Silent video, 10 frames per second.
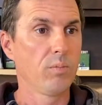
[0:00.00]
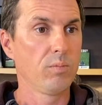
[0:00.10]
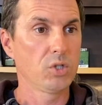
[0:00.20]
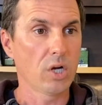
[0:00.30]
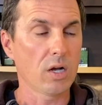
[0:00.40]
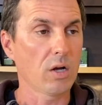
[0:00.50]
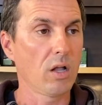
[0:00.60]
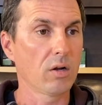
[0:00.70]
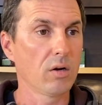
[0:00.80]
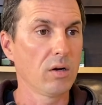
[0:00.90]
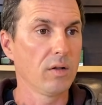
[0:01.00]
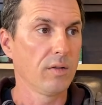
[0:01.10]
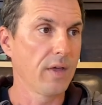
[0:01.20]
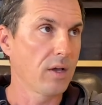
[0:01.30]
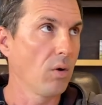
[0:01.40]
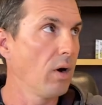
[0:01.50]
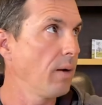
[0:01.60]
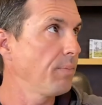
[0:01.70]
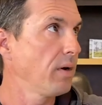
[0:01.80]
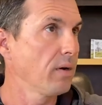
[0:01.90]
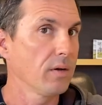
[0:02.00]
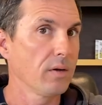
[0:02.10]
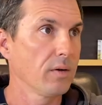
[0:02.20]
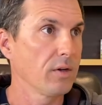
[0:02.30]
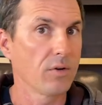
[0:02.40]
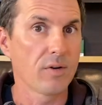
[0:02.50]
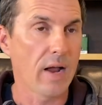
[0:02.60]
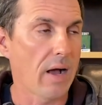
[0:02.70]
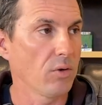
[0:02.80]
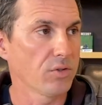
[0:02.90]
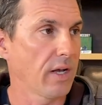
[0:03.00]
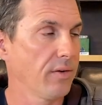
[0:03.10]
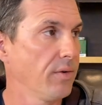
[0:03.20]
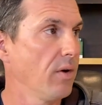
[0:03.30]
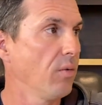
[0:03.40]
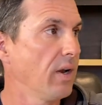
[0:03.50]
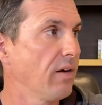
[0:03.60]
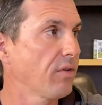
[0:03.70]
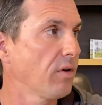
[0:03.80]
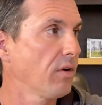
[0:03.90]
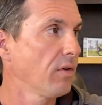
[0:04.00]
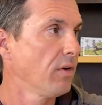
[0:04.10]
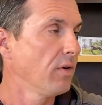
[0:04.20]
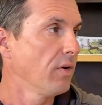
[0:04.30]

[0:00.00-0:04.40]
shot collar, they go up, you're in your house, I don't know, whatever,